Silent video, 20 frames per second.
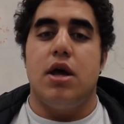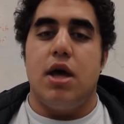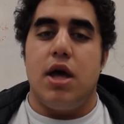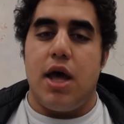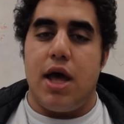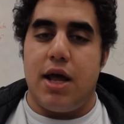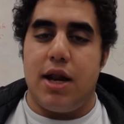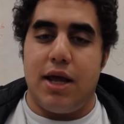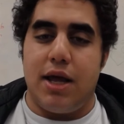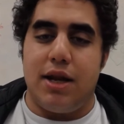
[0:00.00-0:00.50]

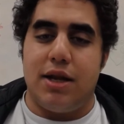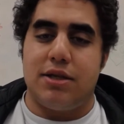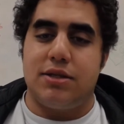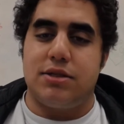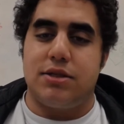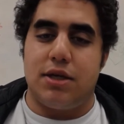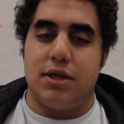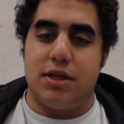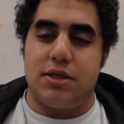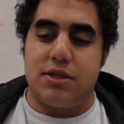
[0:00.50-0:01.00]
And
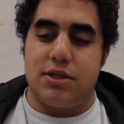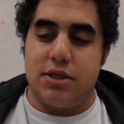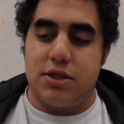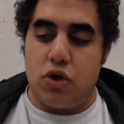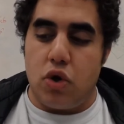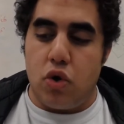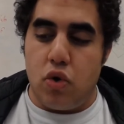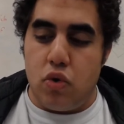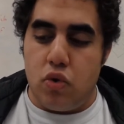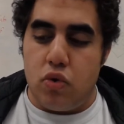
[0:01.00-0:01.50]
it's this
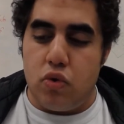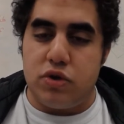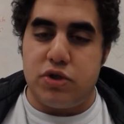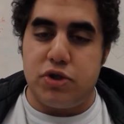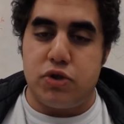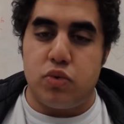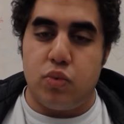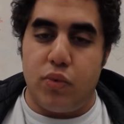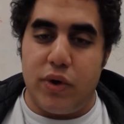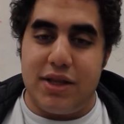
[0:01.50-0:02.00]
whole
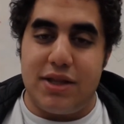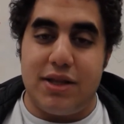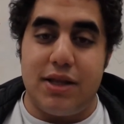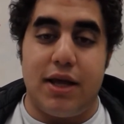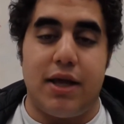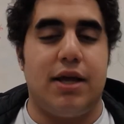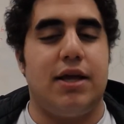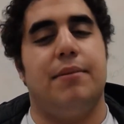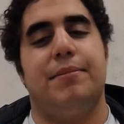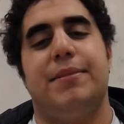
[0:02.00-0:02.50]
sweet...
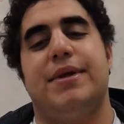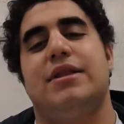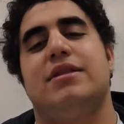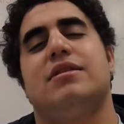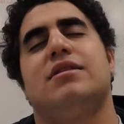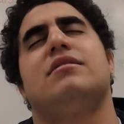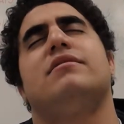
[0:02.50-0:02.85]
I mean,